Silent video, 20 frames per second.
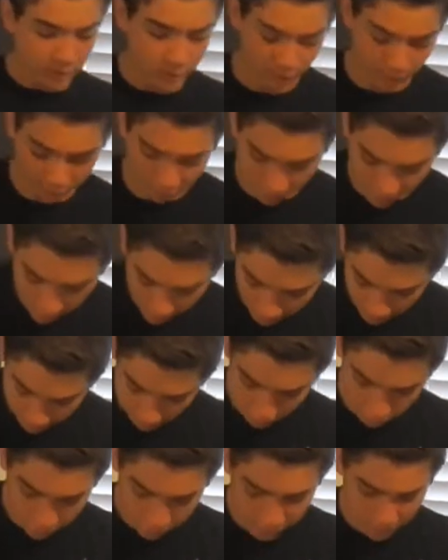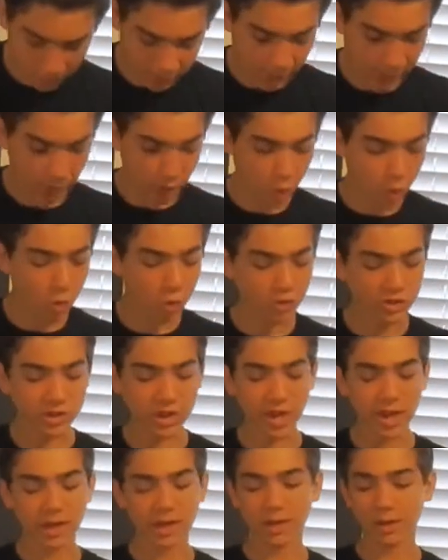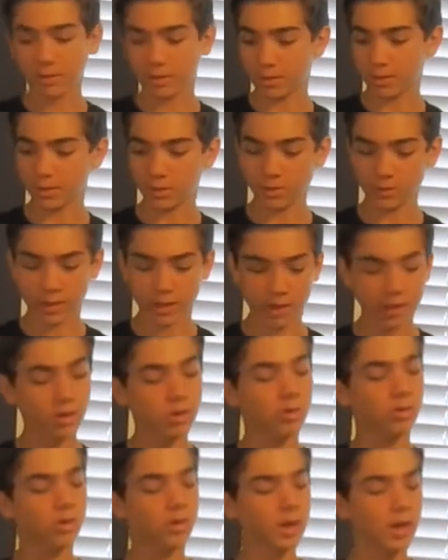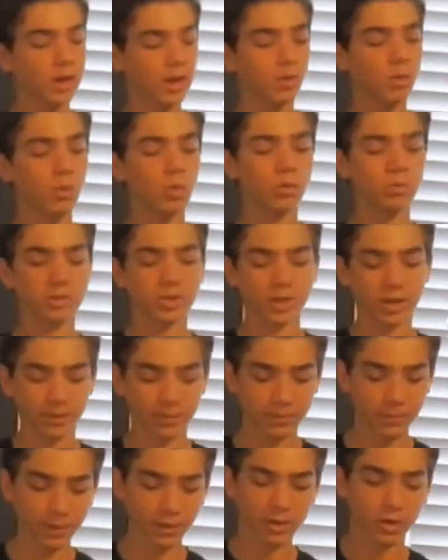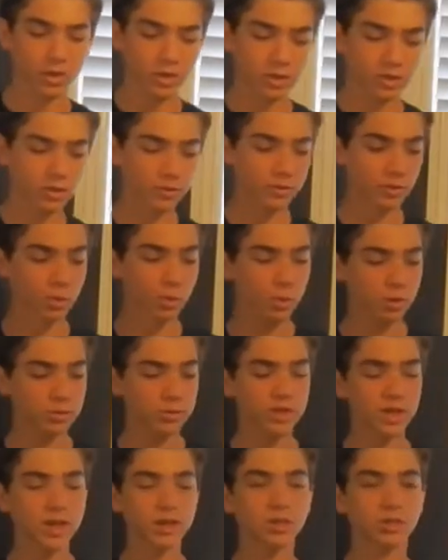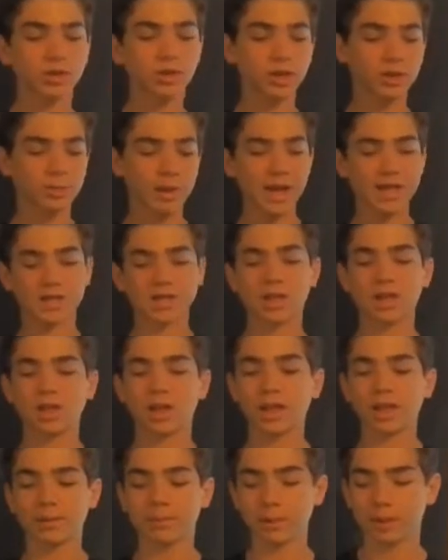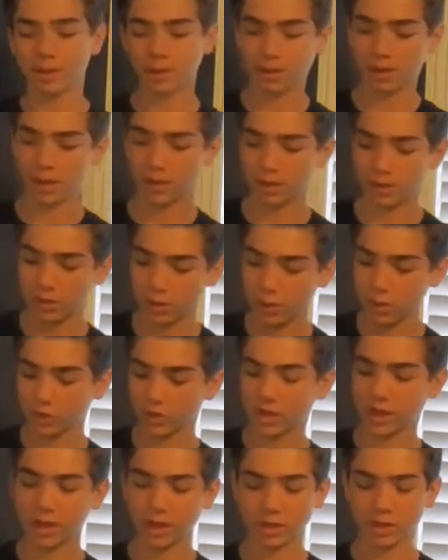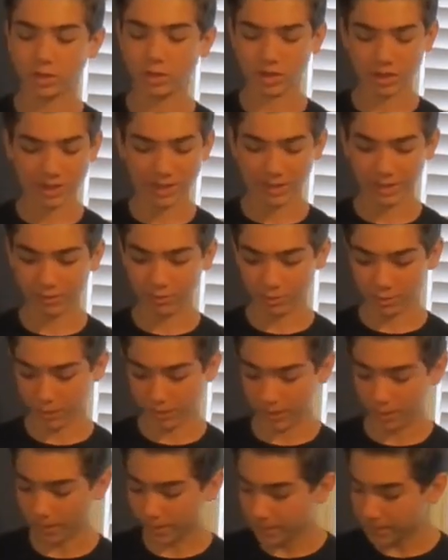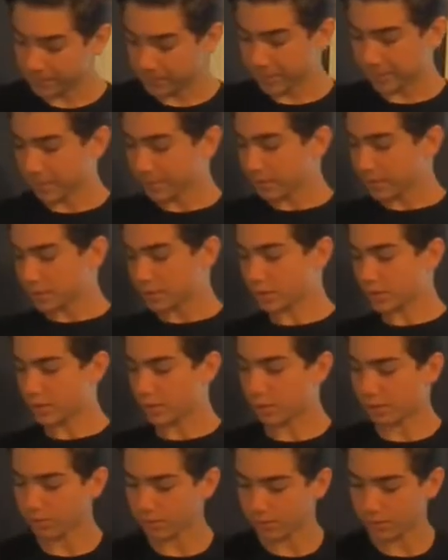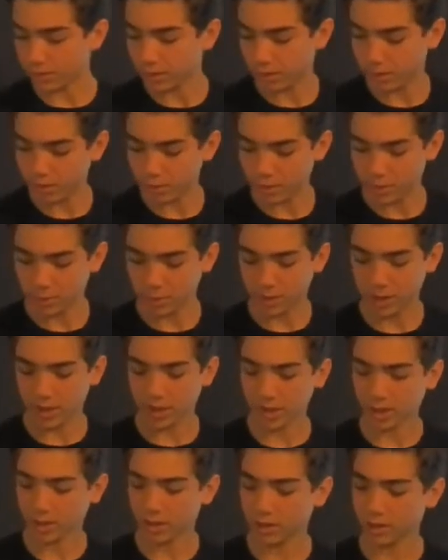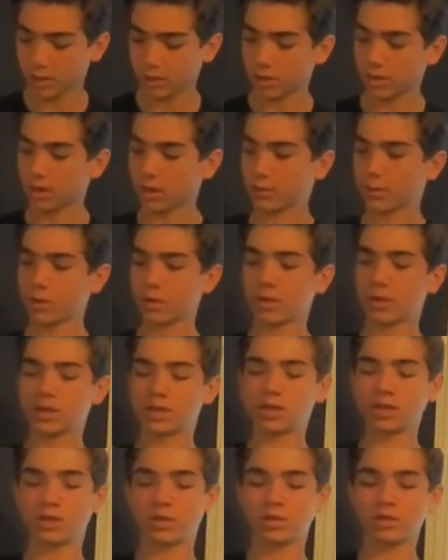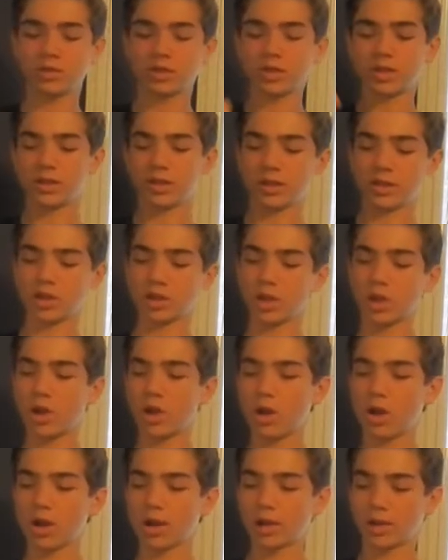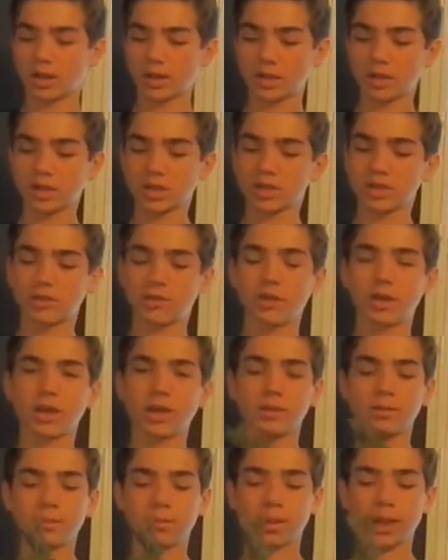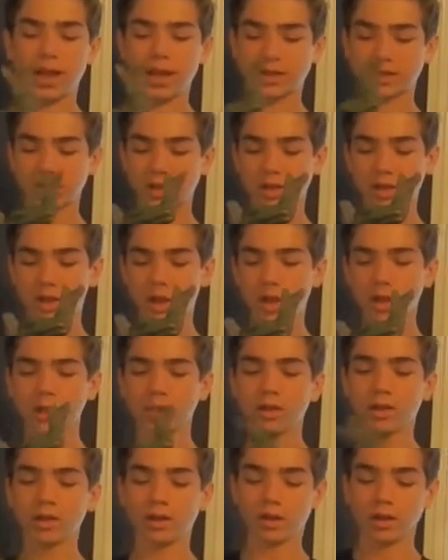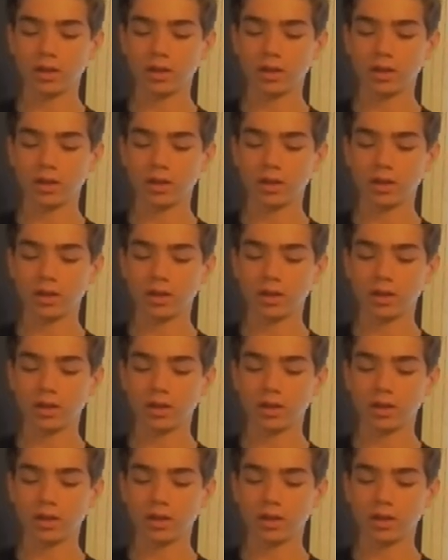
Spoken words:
So for that, you're going to need a cool side over here and a warm side. So for the warm side, you'll need a basking lamp, and the cool side, you just leave it be. So in order to begin, I'm going to use this log. It's just a fake plastic log.